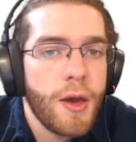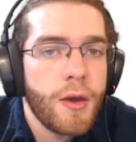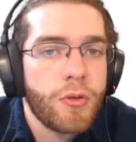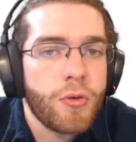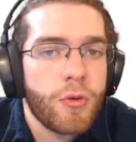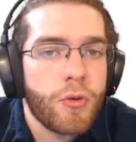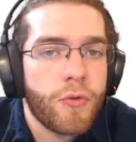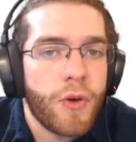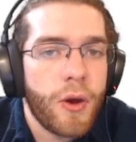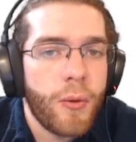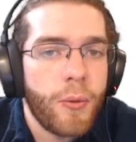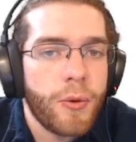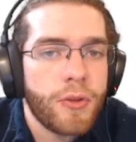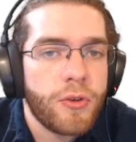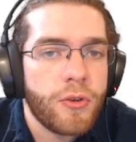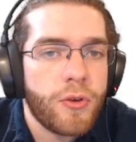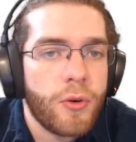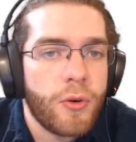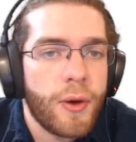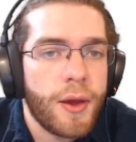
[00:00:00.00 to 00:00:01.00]
So if I
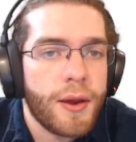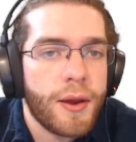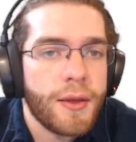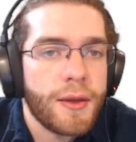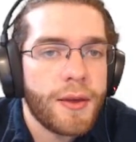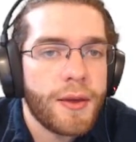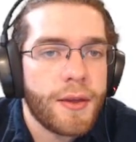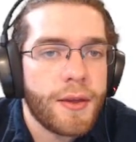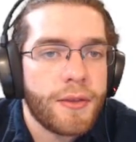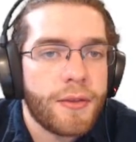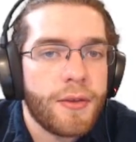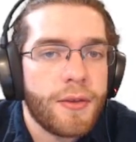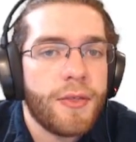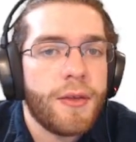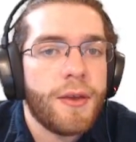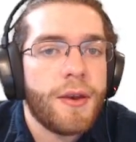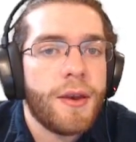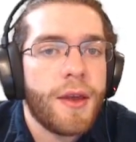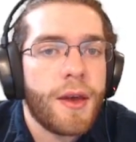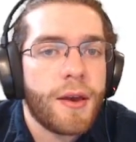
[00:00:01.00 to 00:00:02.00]
want to go ahead and get to
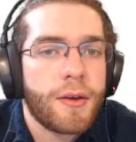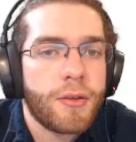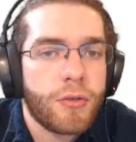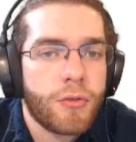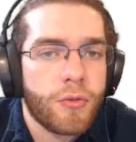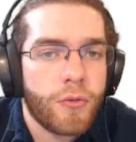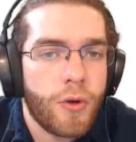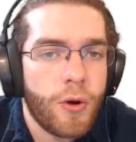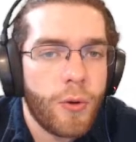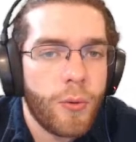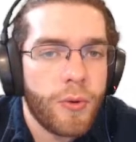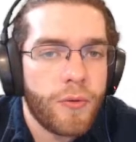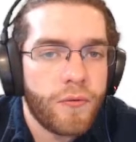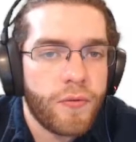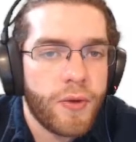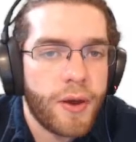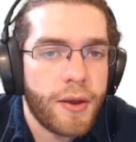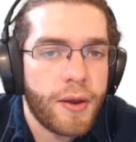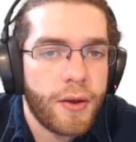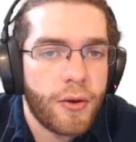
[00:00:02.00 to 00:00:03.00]
the next row and
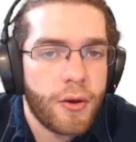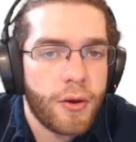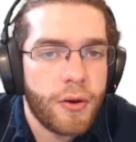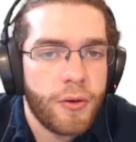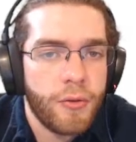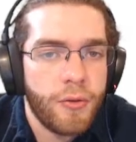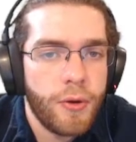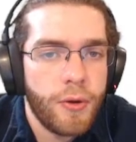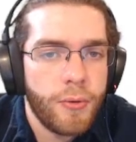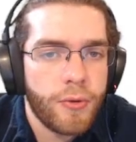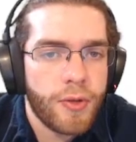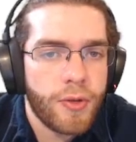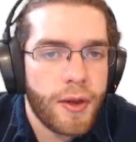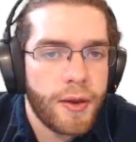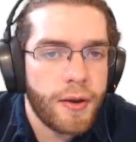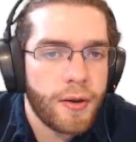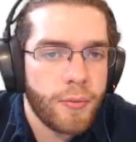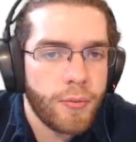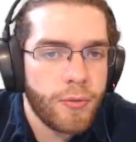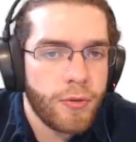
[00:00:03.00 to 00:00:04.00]
find out all those
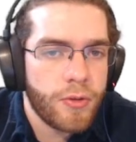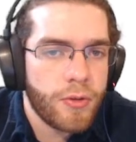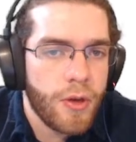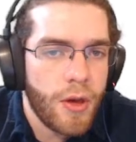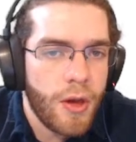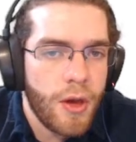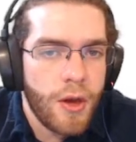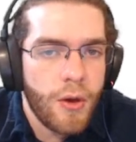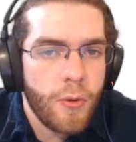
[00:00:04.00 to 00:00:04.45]
items,